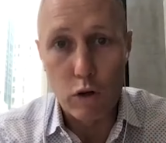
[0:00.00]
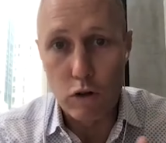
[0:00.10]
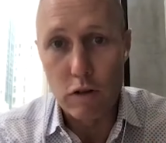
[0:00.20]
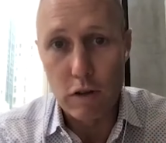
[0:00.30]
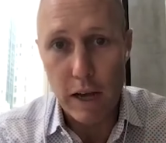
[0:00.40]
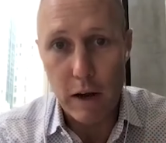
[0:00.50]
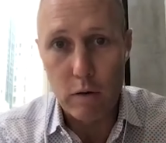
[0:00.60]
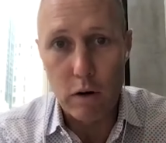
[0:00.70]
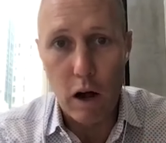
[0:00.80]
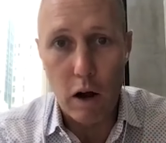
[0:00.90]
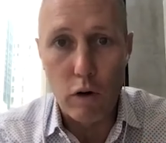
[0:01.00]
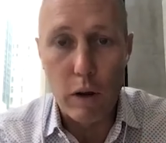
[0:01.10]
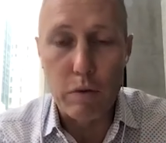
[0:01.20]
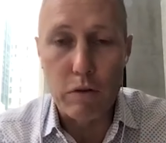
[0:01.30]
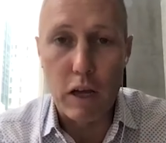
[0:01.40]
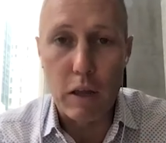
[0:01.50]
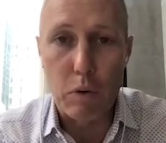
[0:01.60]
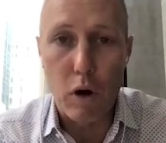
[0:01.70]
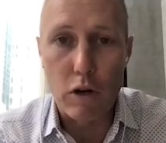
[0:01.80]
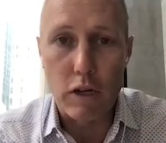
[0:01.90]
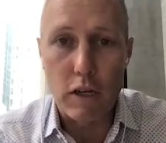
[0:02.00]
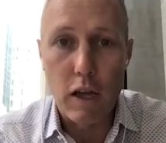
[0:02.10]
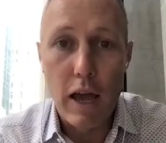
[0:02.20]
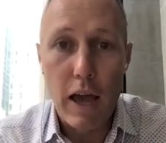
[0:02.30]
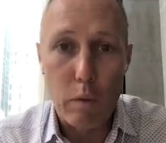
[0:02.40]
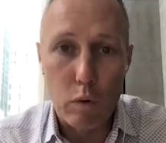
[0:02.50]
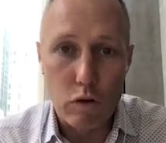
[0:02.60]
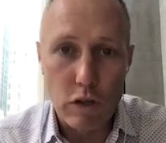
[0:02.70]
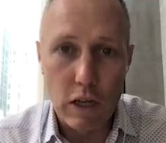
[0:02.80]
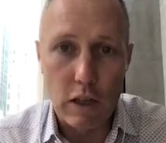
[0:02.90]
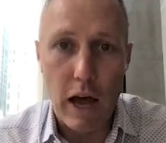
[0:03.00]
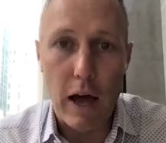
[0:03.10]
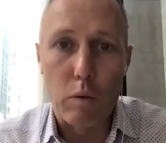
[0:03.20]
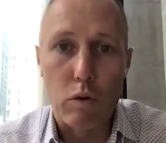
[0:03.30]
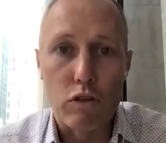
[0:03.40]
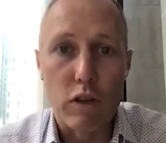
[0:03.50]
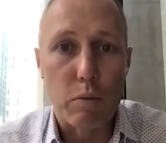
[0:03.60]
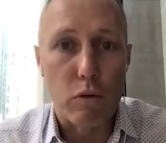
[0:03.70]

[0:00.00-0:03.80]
which is the town right beside the project. And we're seeing that. We're seeing